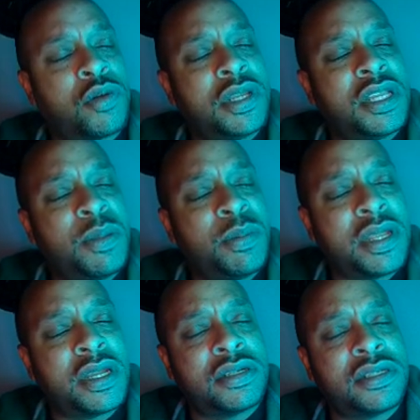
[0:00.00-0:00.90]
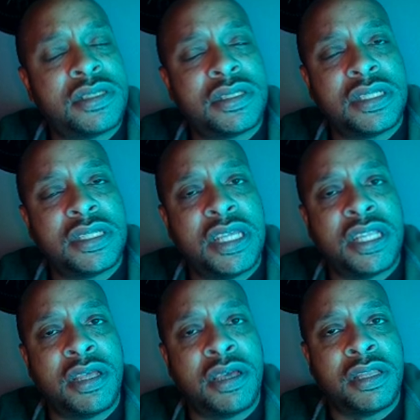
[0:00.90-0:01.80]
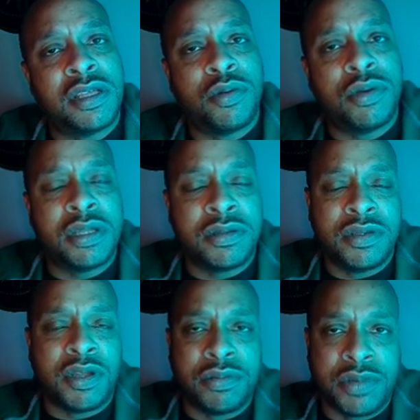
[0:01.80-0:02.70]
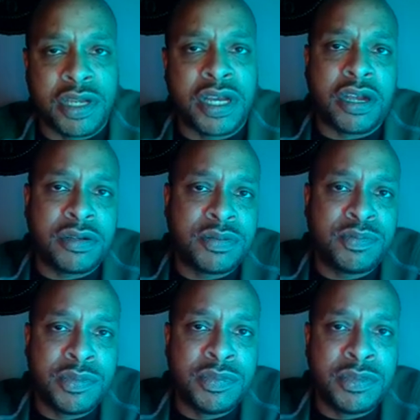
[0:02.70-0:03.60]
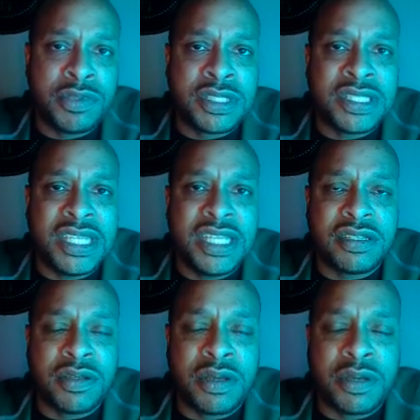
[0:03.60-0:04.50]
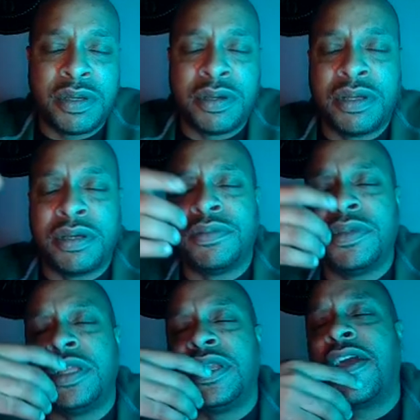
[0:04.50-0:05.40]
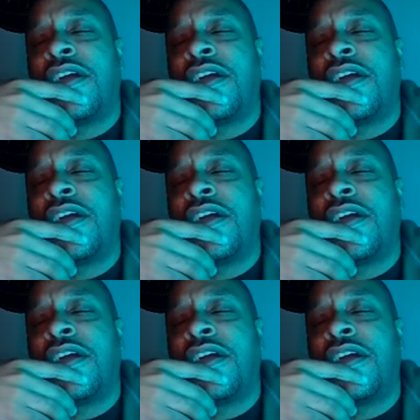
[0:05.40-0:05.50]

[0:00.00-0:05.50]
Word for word: liquidity pairs in uh, liquidity, you know, guard seeds uh, um, in the